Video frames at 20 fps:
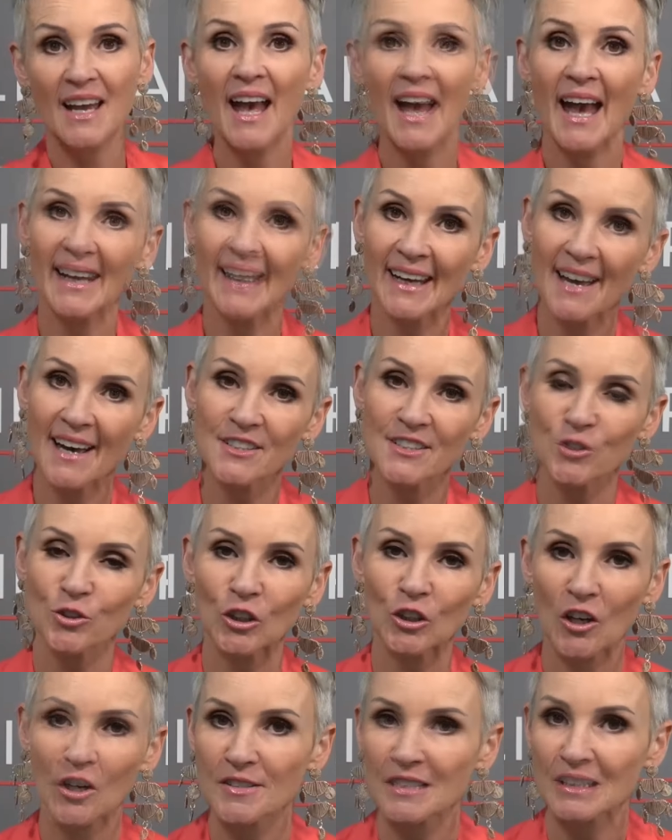And how does your
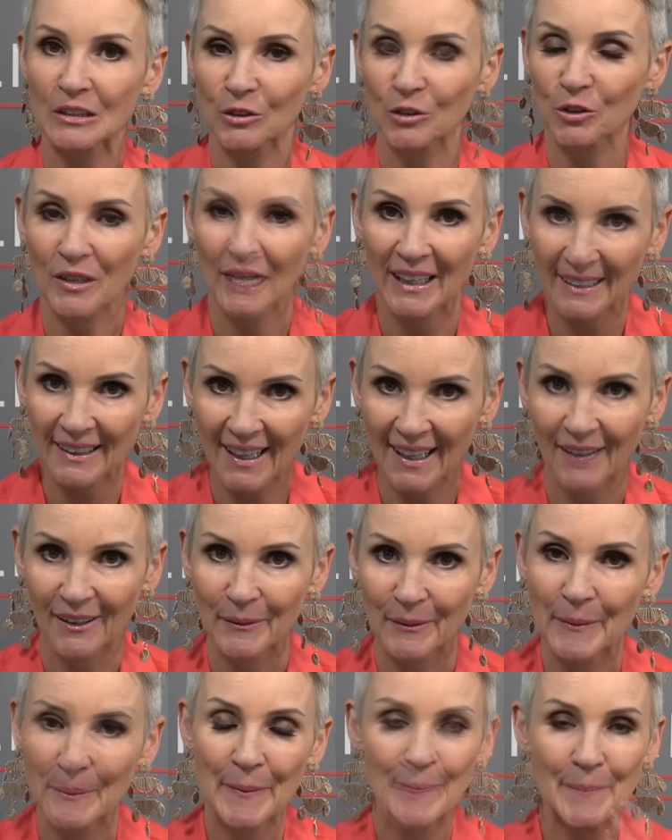closet look right now?
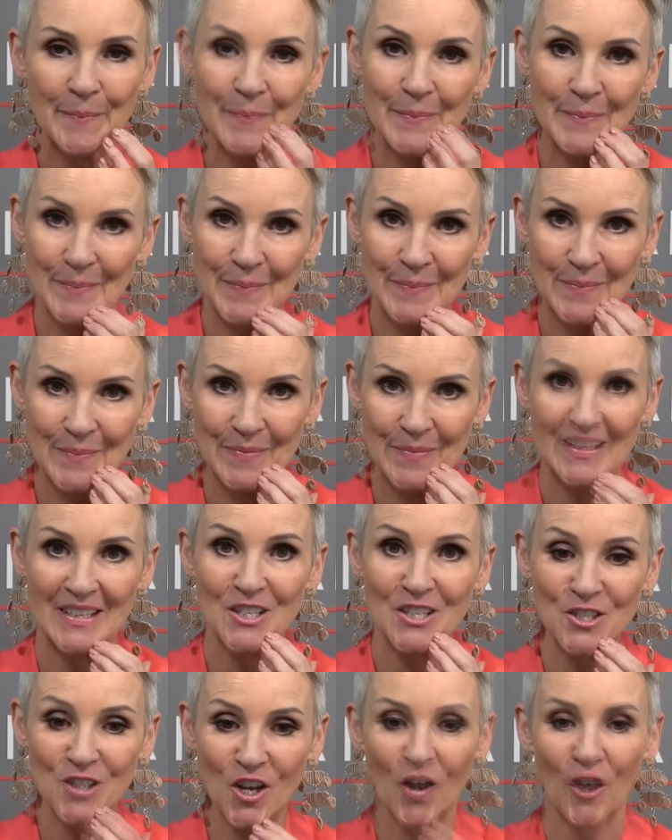Mm-hmm.
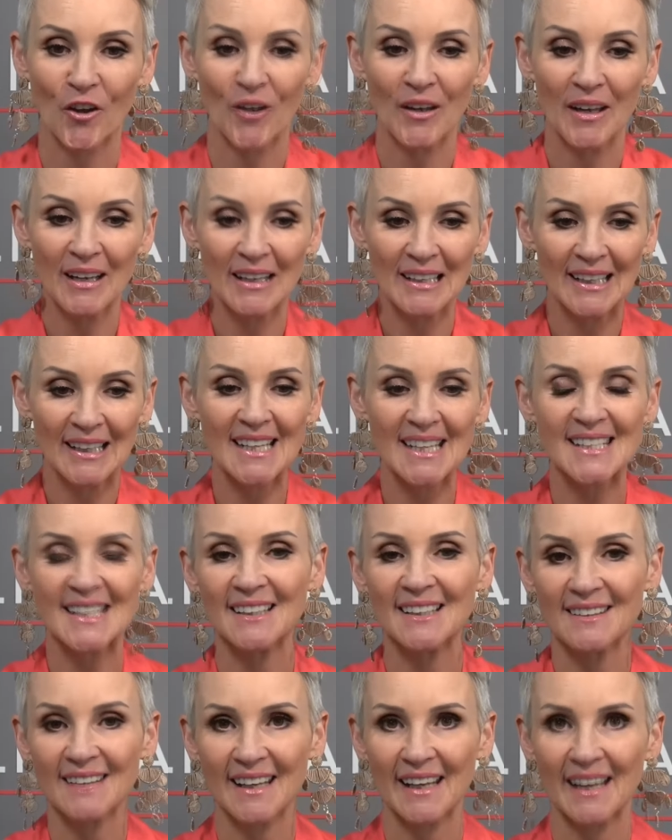So let's end
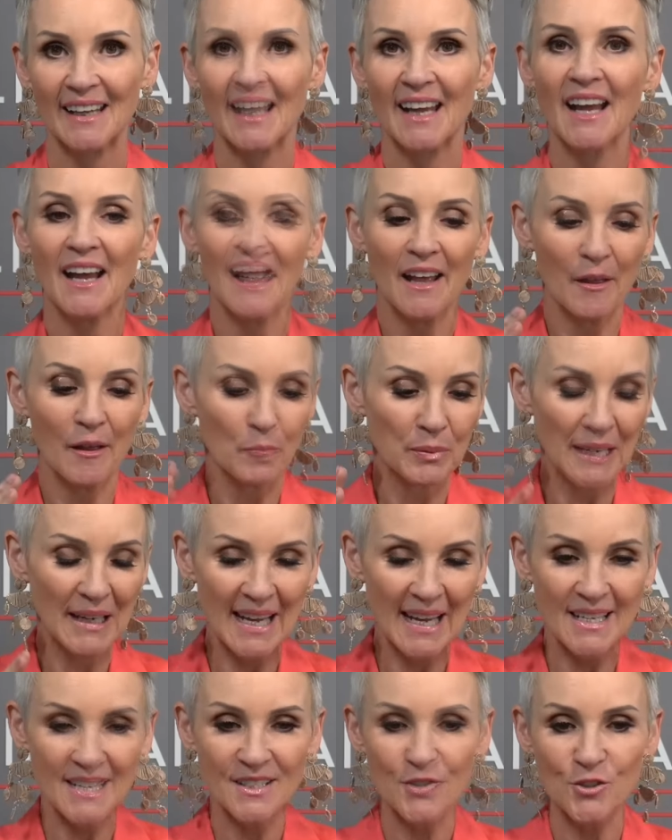it there.
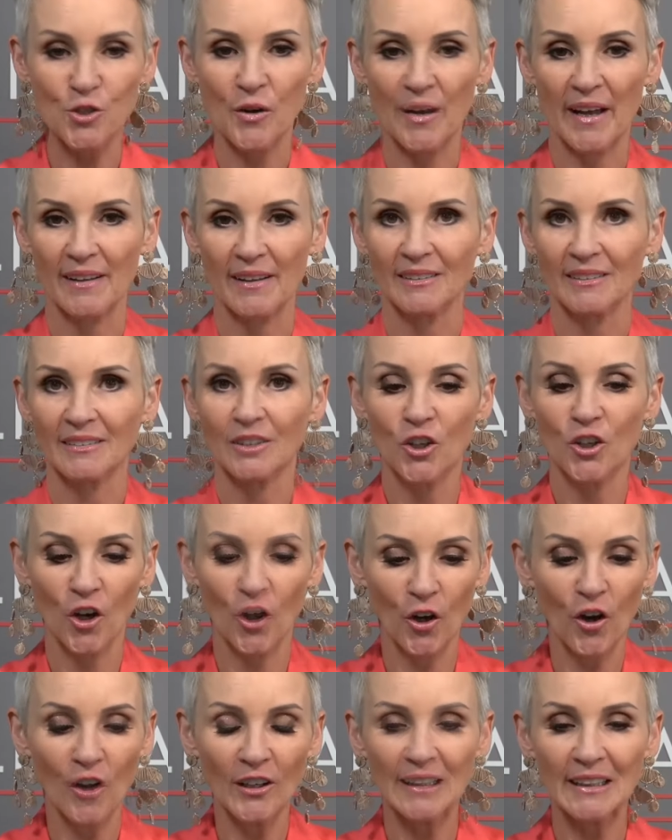Blaze a trail. Go
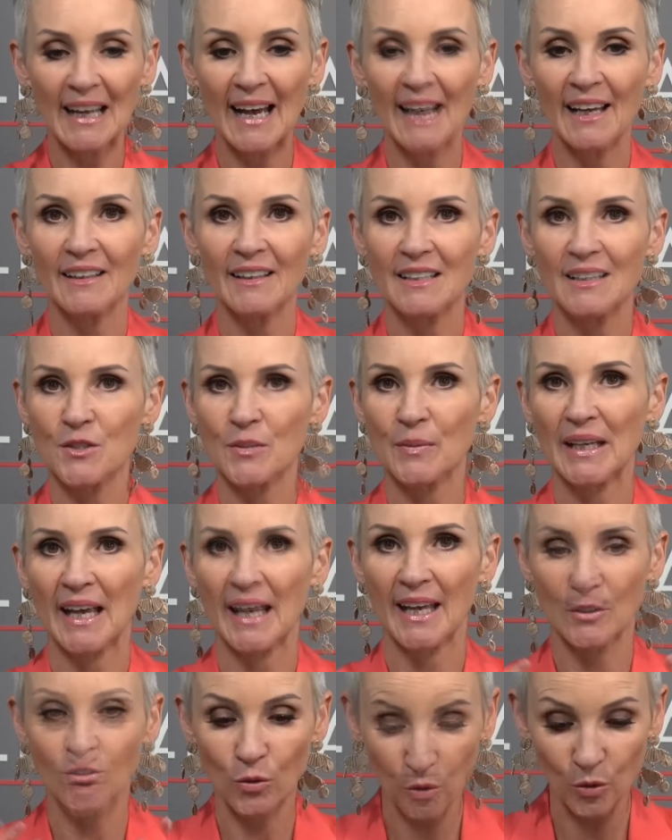online this
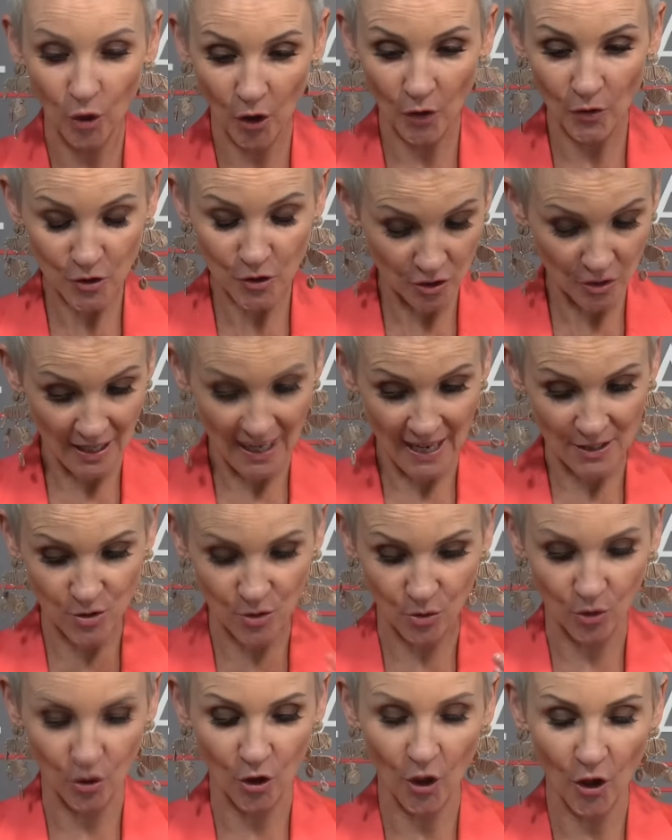weekend or go tonight
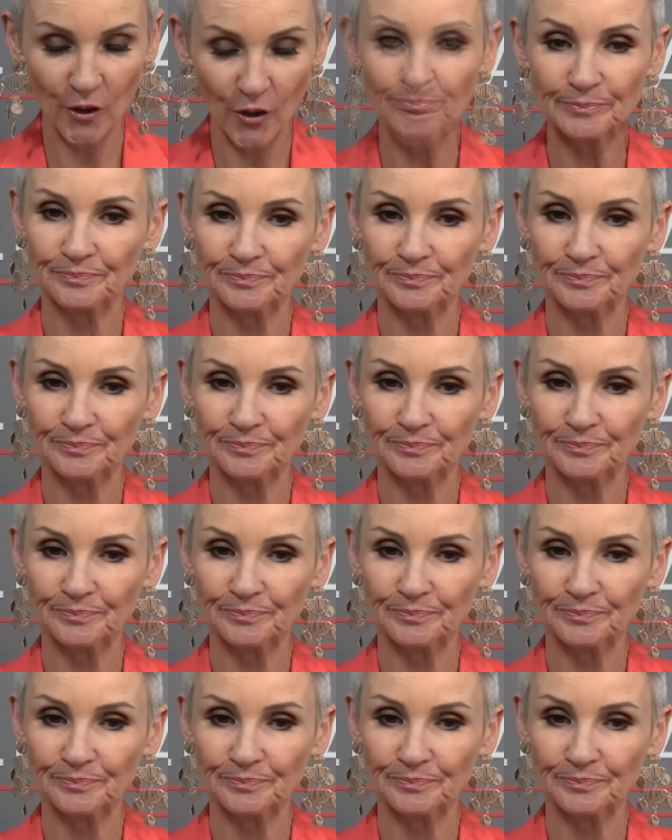or go